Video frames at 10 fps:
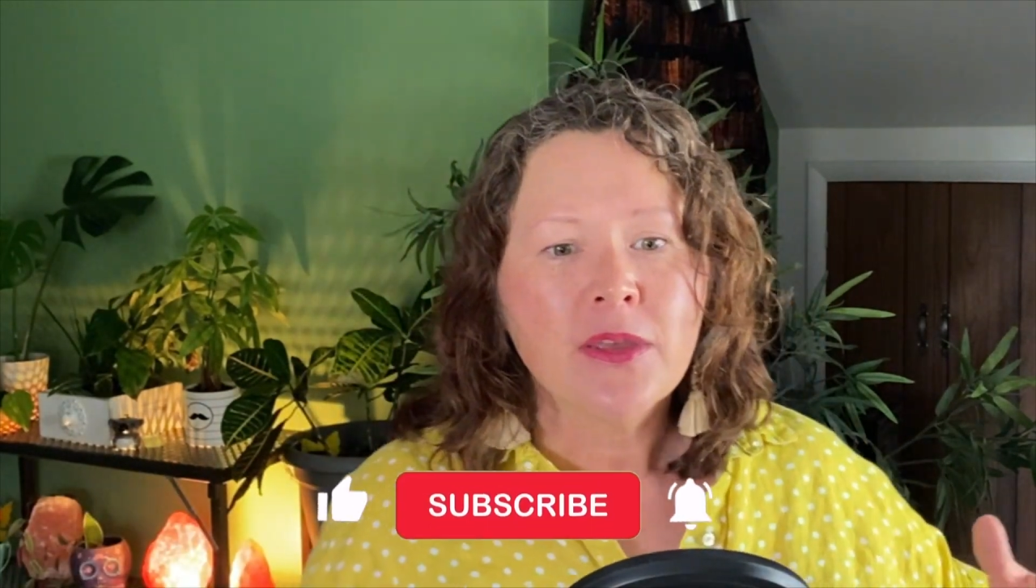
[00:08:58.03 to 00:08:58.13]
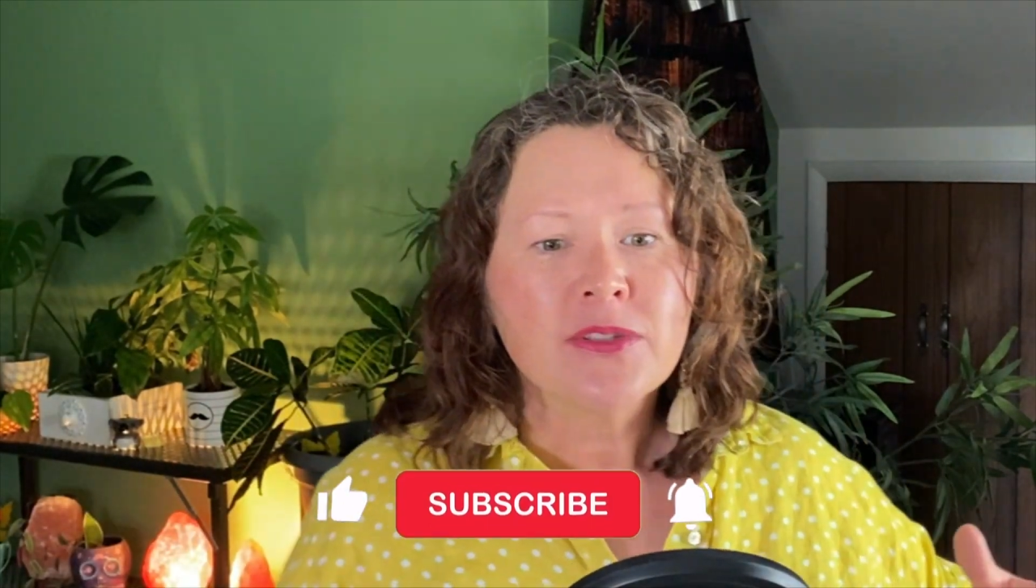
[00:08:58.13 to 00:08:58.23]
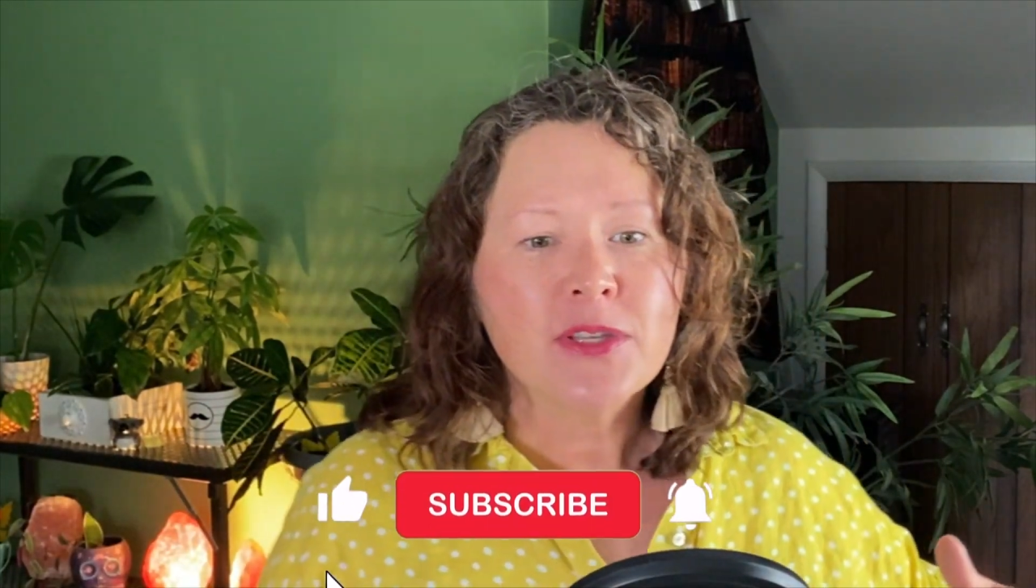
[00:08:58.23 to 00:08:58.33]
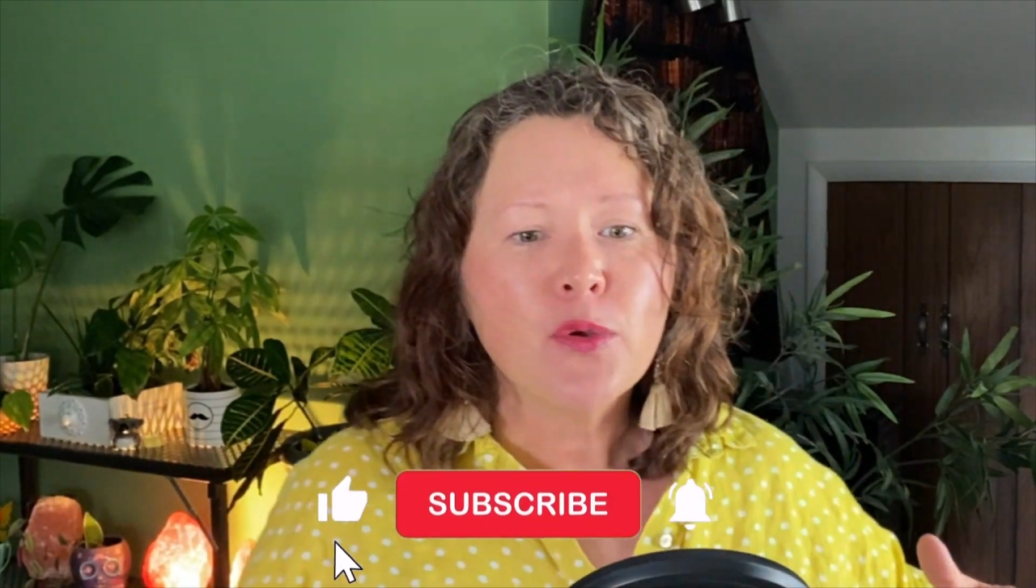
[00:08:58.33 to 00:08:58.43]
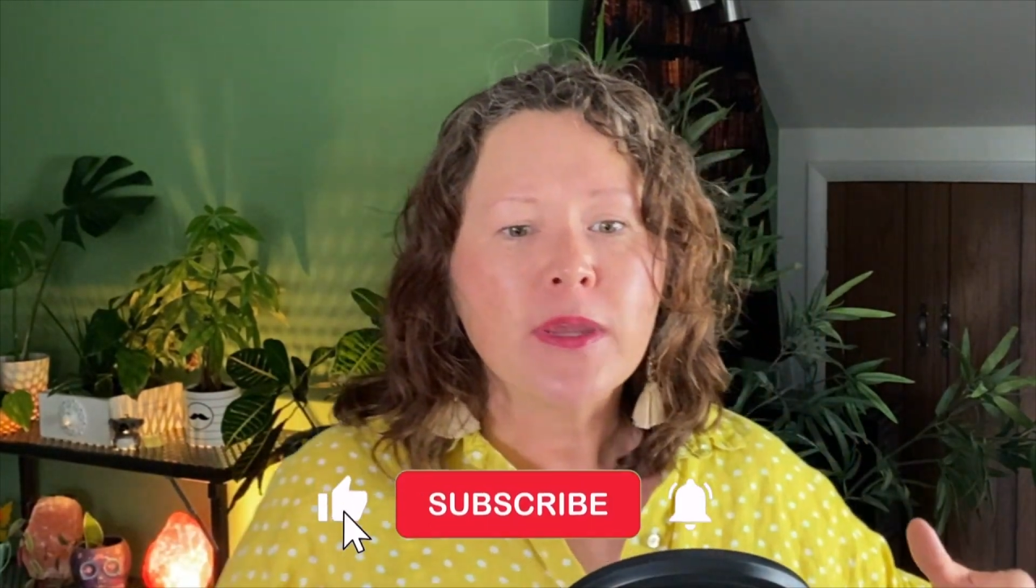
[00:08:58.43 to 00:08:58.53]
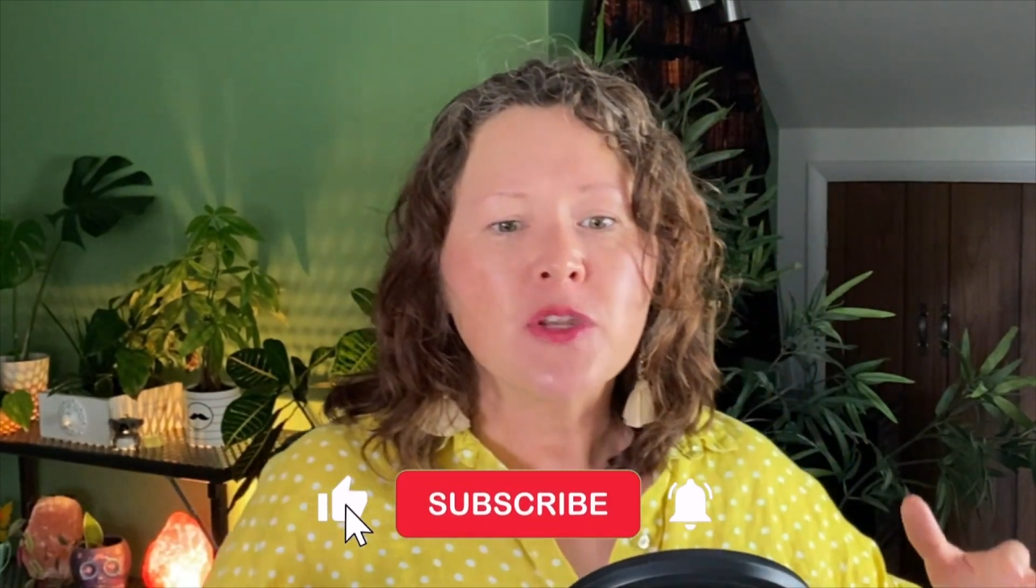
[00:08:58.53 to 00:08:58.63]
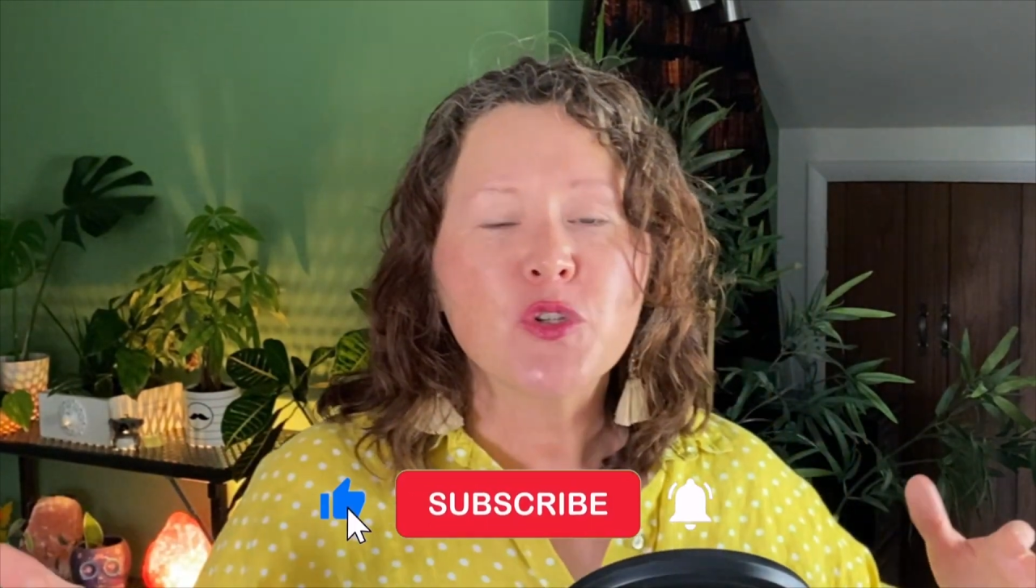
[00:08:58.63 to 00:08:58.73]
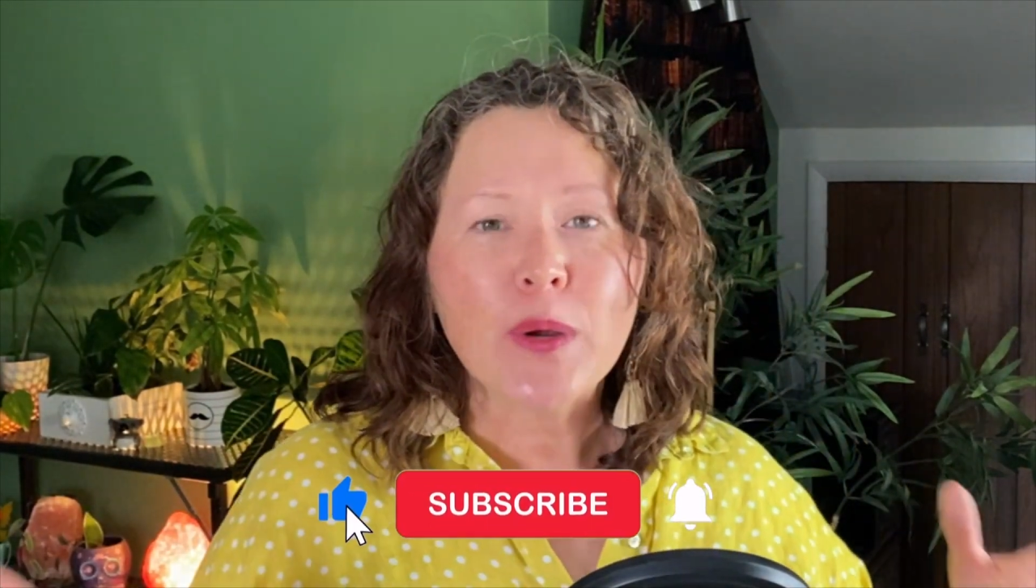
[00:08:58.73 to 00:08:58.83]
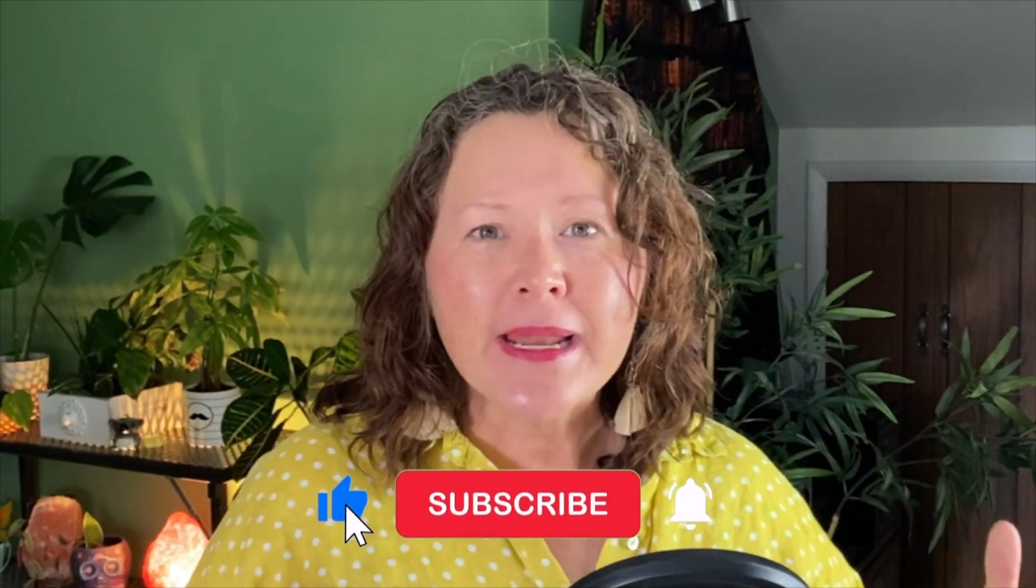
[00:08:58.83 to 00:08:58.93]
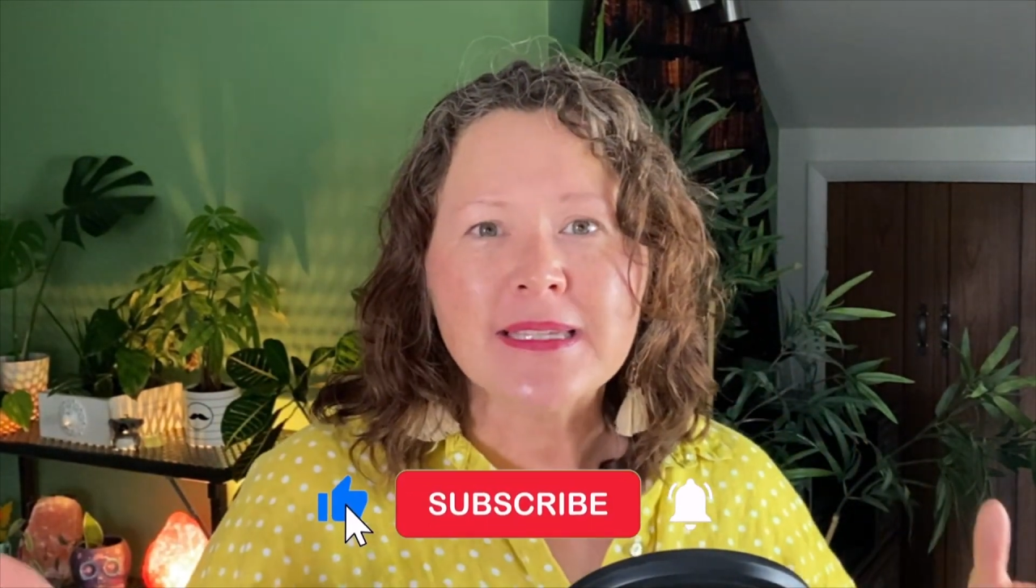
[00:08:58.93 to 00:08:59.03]
so you can
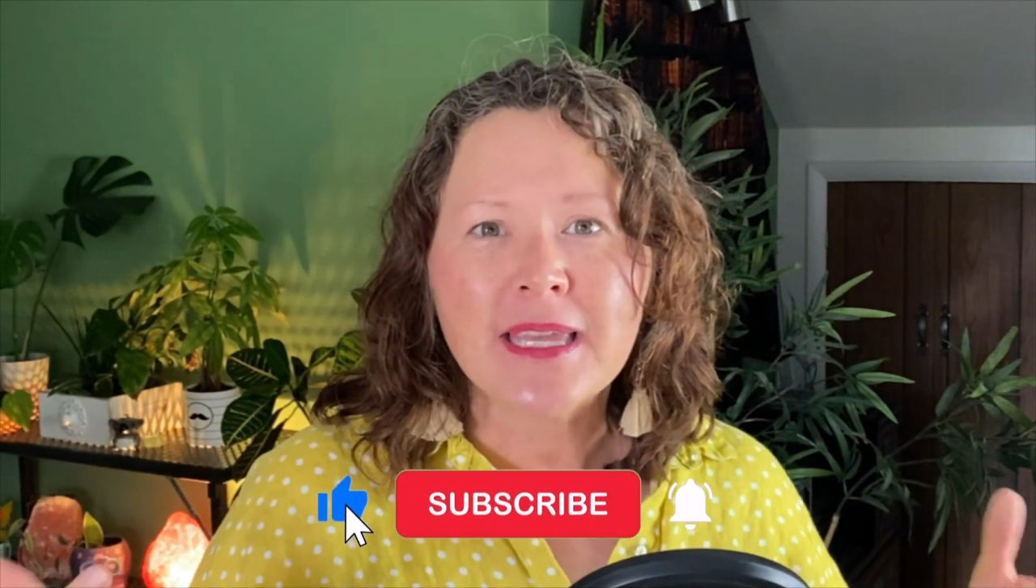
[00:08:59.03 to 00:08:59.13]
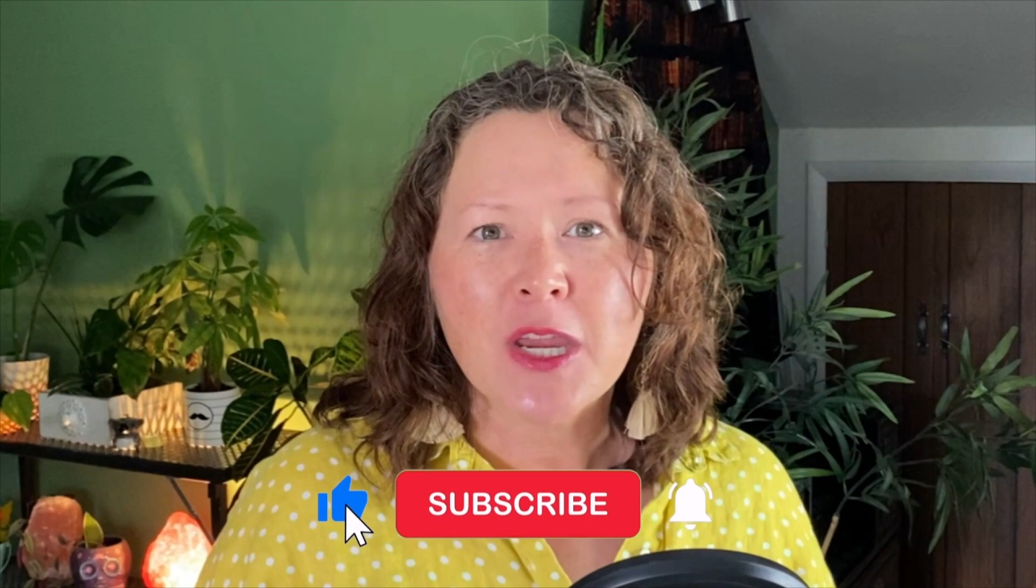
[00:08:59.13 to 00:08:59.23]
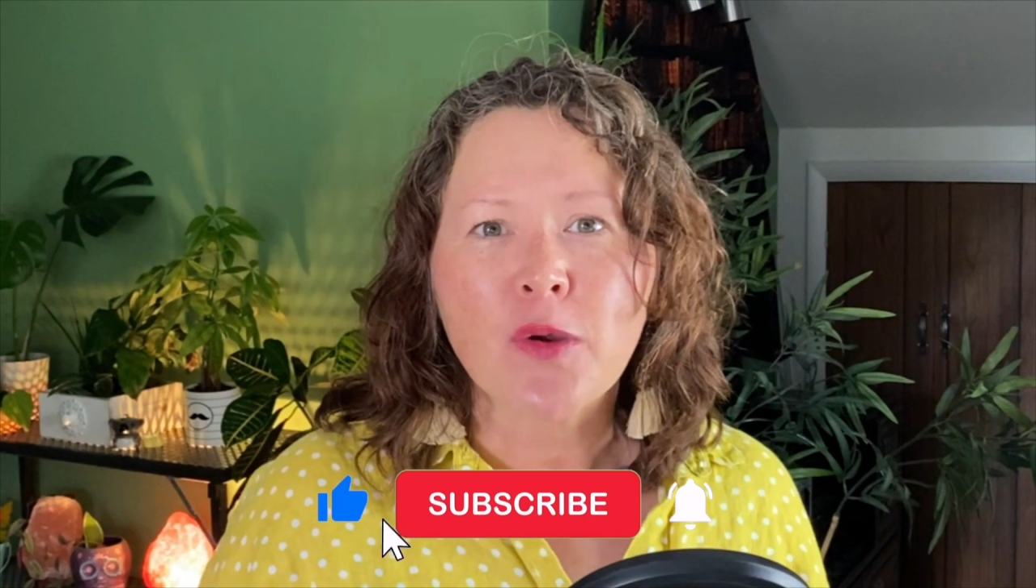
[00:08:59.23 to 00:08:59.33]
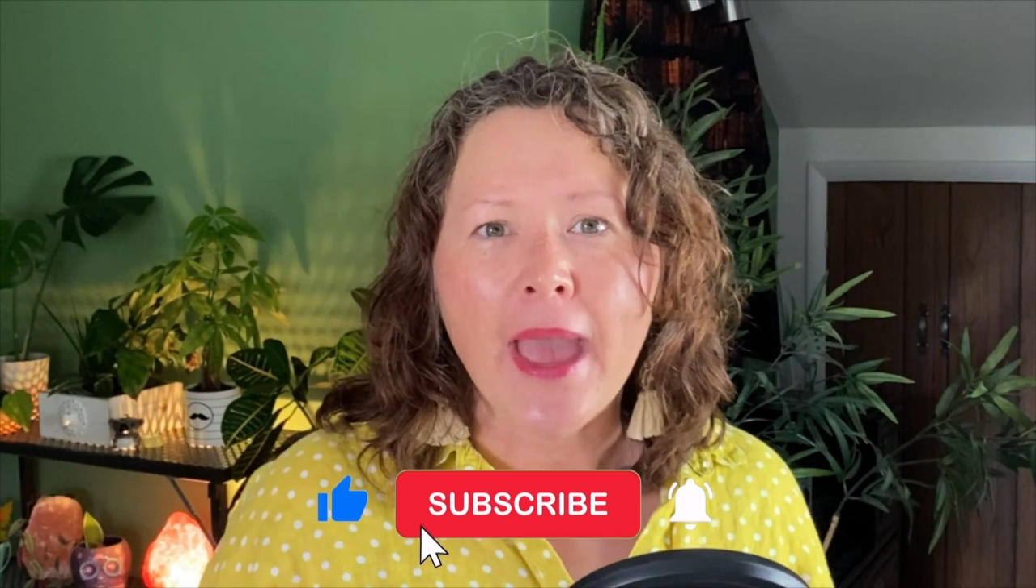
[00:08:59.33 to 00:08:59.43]
join us here